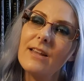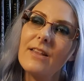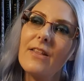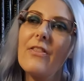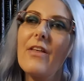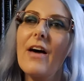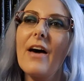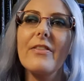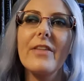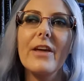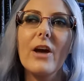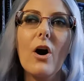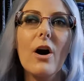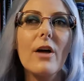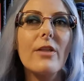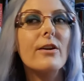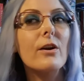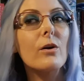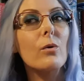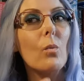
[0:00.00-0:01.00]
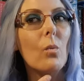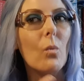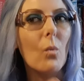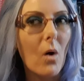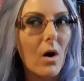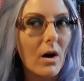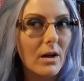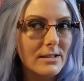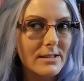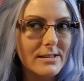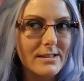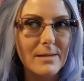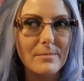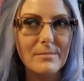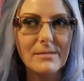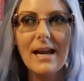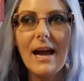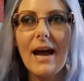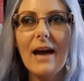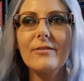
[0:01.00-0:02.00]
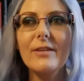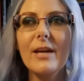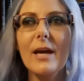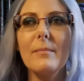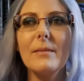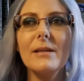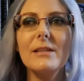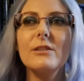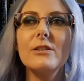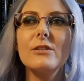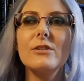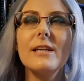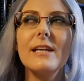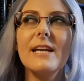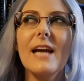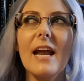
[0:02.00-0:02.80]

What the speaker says: that the author wants them to have chemistry,